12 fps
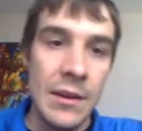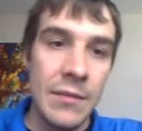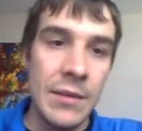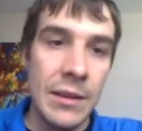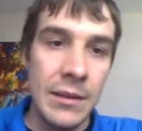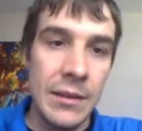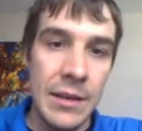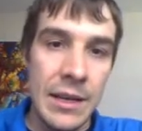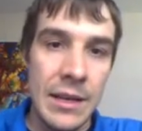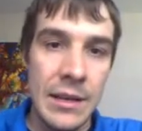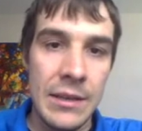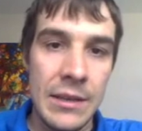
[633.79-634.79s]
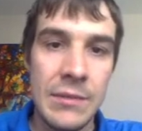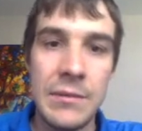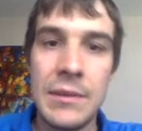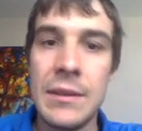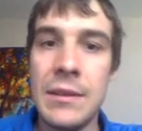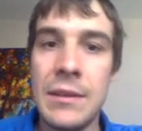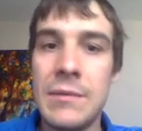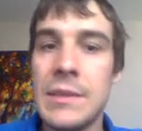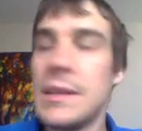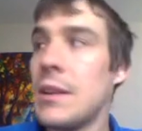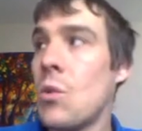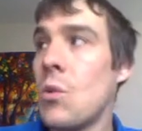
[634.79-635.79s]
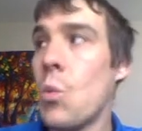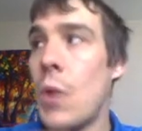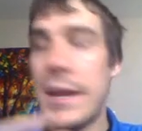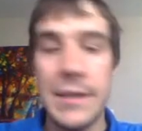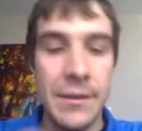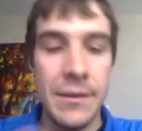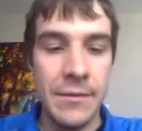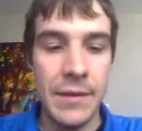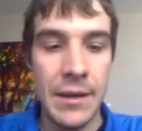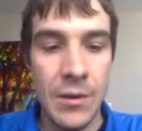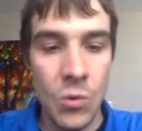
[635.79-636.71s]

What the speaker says: Well, you assign a weight, right?